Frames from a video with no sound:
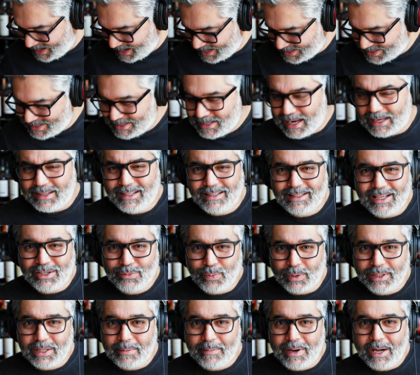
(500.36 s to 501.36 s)
Yes, I think
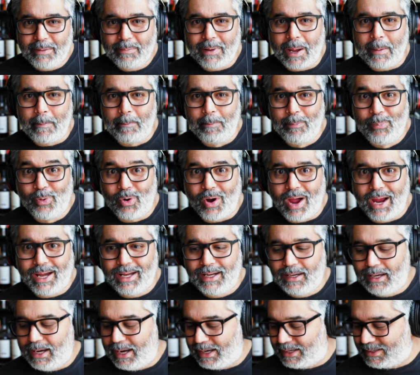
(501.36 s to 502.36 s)
that's what they meant by
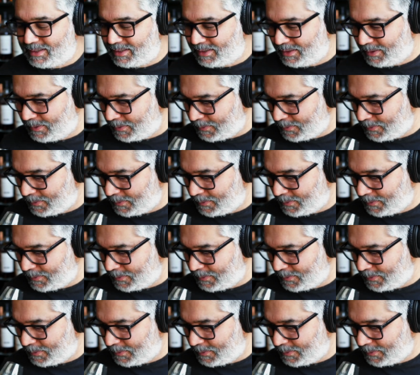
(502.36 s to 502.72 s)
brine licked.